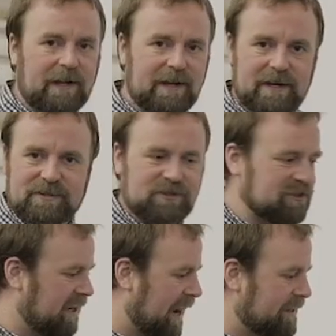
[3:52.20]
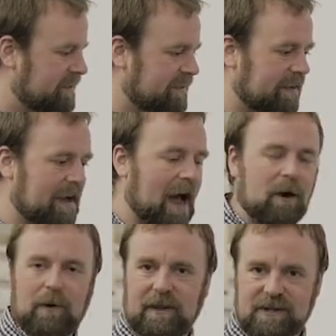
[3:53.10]
idea is just to kind of see how
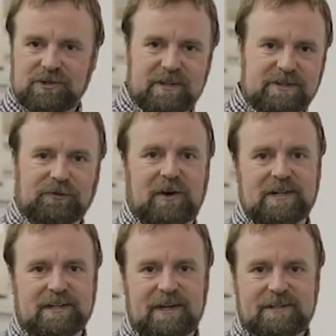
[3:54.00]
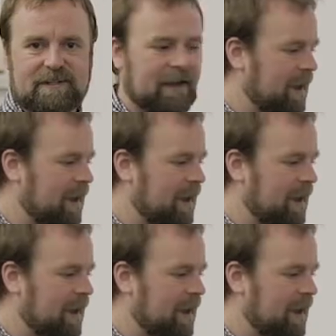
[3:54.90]
well each of these translates